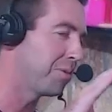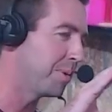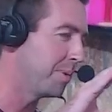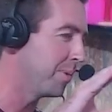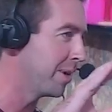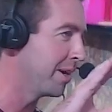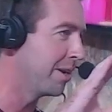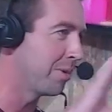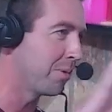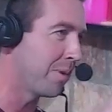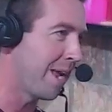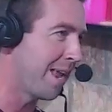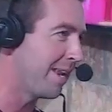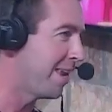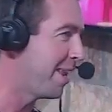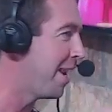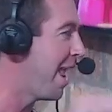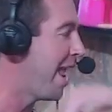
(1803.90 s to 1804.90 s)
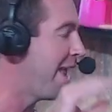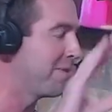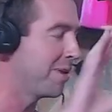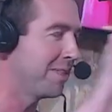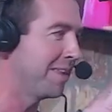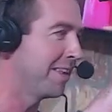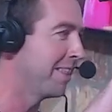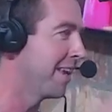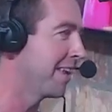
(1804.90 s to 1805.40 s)
we were going to rent, and
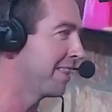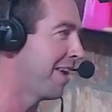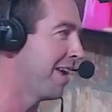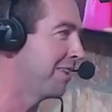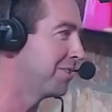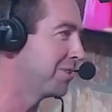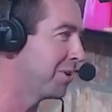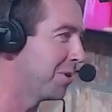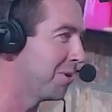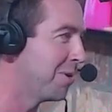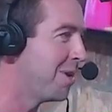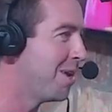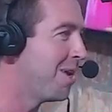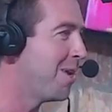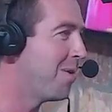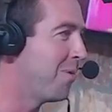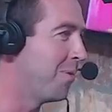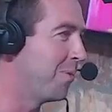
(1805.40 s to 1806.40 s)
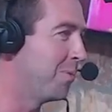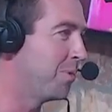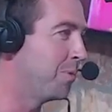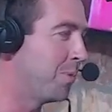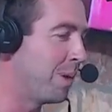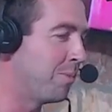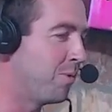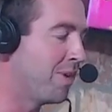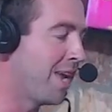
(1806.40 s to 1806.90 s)
everything like that. So when
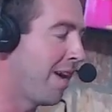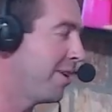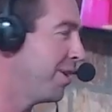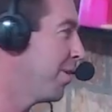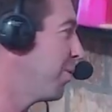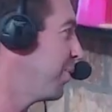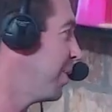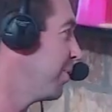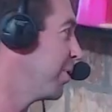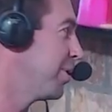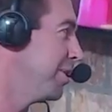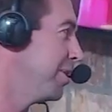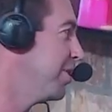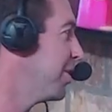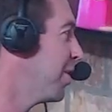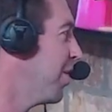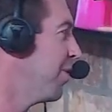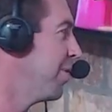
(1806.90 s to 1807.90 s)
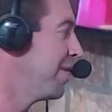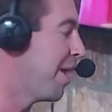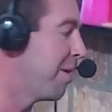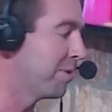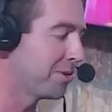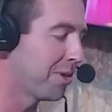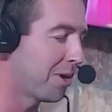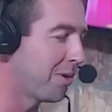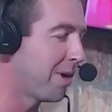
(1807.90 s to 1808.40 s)
we moved out here, we were good to go, and that
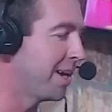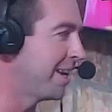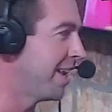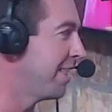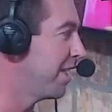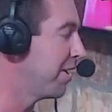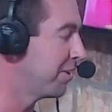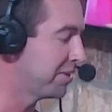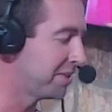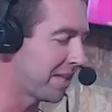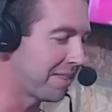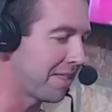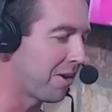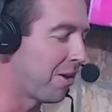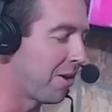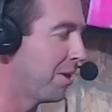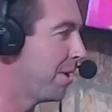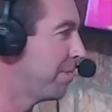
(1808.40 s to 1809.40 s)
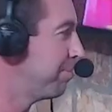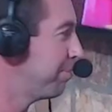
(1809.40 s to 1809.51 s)
was all ready. I let her set that all up.